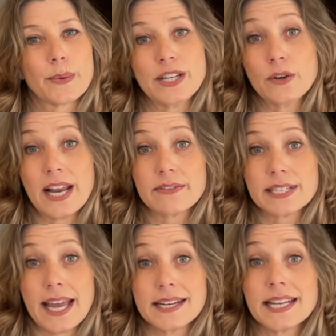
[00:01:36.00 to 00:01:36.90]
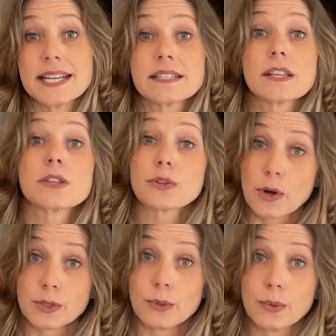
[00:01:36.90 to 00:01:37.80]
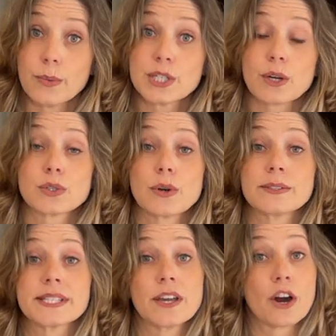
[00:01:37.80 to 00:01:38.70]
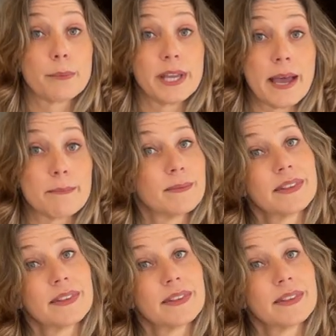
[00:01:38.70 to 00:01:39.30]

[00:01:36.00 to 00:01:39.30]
in your left hand is the throttle, which controls the RPM,